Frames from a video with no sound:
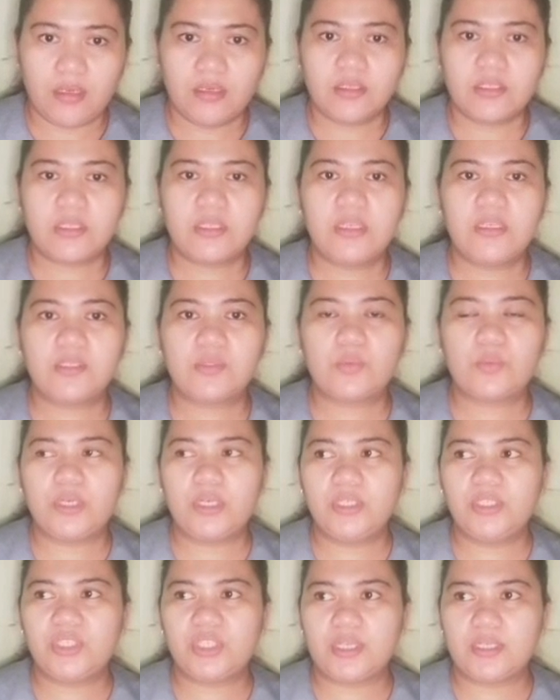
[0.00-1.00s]
So these
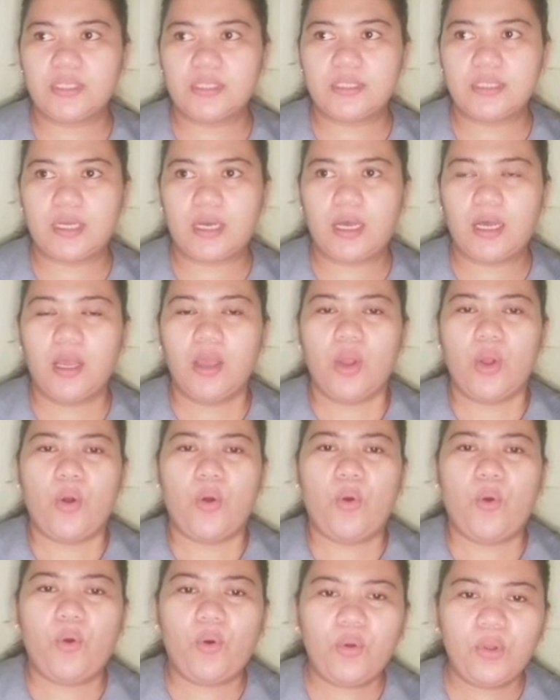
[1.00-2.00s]
were just the
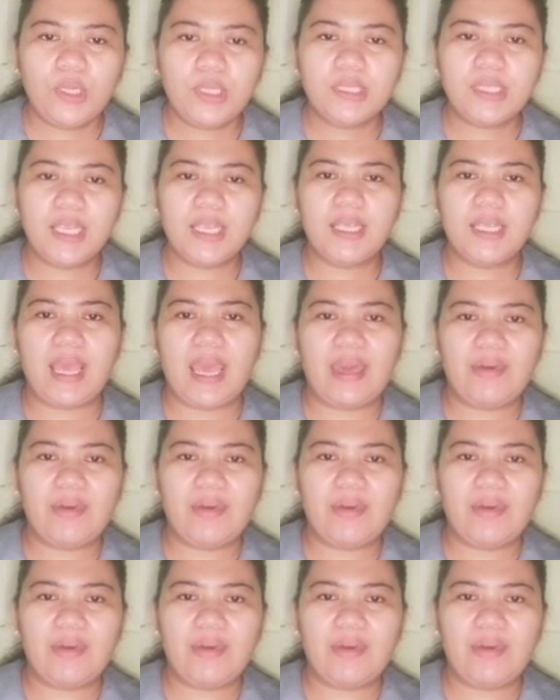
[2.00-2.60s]
holding